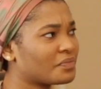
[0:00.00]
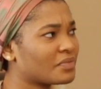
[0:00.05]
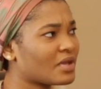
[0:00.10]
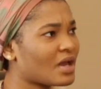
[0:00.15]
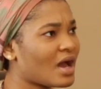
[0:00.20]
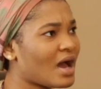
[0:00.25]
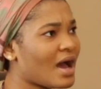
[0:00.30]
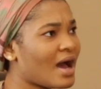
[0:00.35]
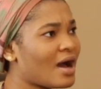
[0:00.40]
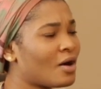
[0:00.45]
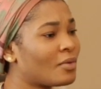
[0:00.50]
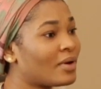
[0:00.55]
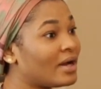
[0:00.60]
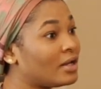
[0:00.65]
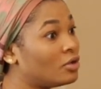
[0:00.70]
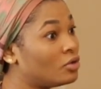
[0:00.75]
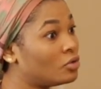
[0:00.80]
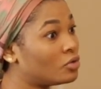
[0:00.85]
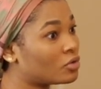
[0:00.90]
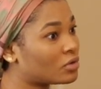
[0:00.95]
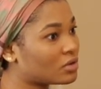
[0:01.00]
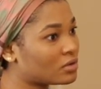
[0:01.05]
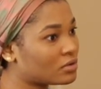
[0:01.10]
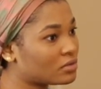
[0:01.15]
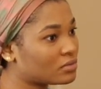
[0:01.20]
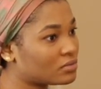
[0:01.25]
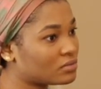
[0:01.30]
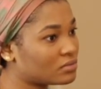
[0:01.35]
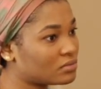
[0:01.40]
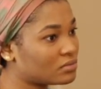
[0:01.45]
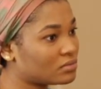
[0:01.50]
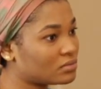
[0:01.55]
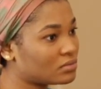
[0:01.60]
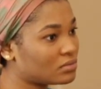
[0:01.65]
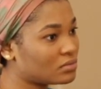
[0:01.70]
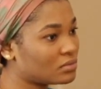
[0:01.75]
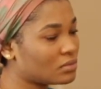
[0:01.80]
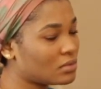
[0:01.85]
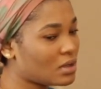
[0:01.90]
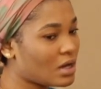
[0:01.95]
how I look.
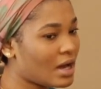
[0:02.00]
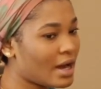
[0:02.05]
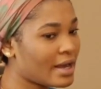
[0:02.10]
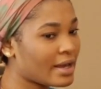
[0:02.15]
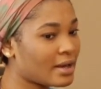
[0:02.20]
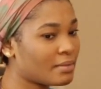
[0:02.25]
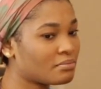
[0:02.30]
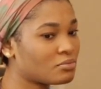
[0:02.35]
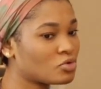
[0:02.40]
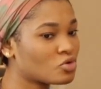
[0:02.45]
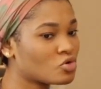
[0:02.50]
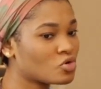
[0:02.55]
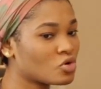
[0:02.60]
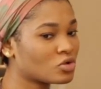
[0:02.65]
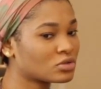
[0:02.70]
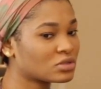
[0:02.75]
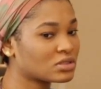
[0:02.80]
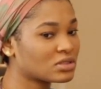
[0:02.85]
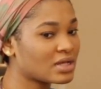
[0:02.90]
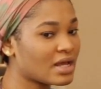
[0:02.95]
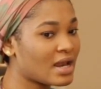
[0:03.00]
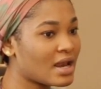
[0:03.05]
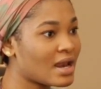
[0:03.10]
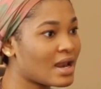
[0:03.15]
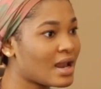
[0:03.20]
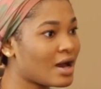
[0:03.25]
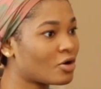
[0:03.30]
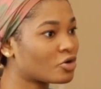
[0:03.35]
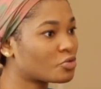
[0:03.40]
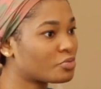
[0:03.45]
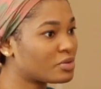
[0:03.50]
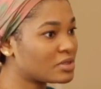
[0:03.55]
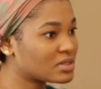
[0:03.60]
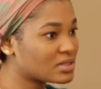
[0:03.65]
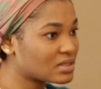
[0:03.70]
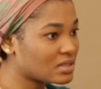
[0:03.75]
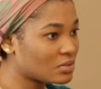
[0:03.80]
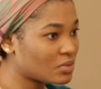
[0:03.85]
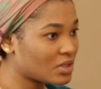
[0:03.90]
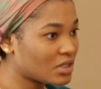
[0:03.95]
I am not a loud
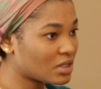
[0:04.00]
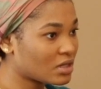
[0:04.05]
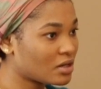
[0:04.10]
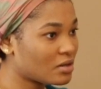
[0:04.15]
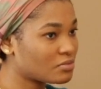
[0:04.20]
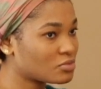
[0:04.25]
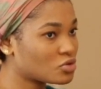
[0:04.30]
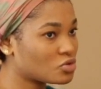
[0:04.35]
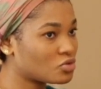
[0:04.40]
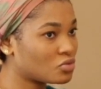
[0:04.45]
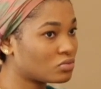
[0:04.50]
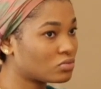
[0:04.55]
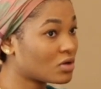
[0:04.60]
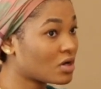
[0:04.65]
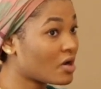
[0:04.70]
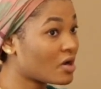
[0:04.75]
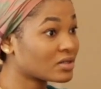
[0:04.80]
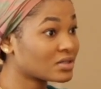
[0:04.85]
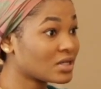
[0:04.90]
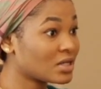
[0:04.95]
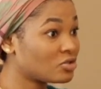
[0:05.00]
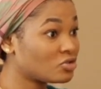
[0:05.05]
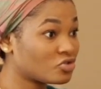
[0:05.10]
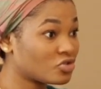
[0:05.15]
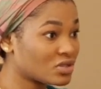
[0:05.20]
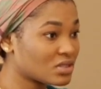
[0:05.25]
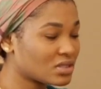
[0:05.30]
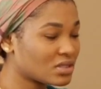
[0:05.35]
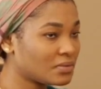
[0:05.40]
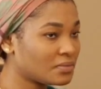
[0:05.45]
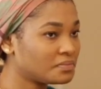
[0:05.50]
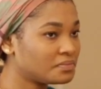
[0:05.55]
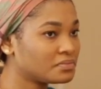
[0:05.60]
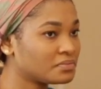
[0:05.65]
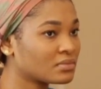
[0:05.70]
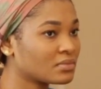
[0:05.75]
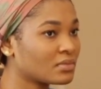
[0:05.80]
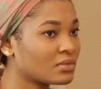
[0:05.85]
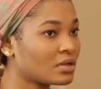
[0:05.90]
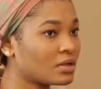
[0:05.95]
person when it comes to character and dressing,
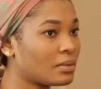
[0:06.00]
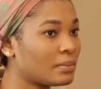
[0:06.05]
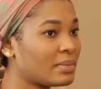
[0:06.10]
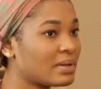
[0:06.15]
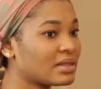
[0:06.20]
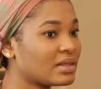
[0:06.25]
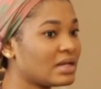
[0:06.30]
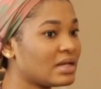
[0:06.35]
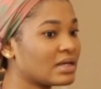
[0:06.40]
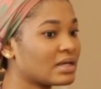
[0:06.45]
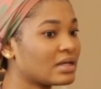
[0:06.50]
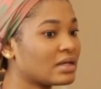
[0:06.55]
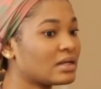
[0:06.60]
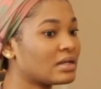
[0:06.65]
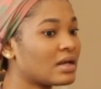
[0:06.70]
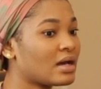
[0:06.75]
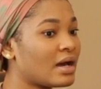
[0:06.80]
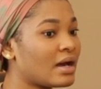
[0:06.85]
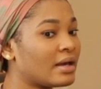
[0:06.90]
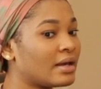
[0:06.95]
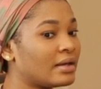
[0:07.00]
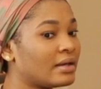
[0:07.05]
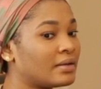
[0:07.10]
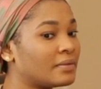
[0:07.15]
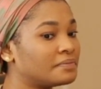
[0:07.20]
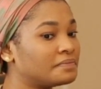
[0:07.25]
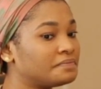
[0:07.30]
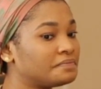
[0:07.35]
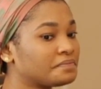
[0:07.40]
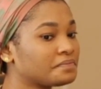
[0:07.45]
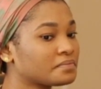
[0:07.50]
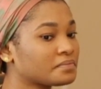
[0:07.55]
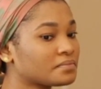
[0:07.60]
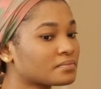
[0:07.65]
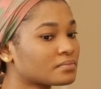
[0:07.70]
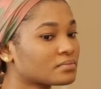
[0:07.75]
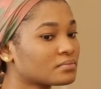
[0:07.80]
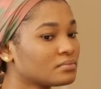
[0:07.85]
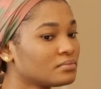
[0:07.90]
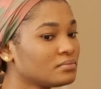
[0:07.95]
but then again, I
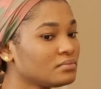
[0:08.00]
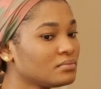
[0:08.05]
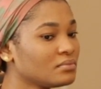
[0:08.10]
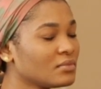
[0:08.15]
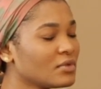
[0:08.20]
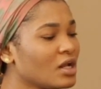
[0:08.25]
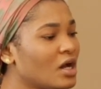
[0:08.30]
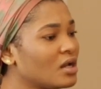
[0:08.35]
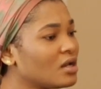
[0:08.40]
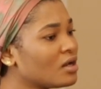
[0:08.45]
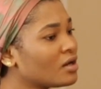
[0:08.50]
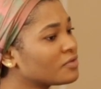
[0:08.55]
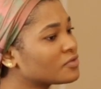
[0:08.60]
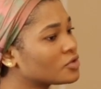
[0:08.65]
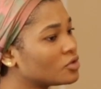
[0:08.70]
love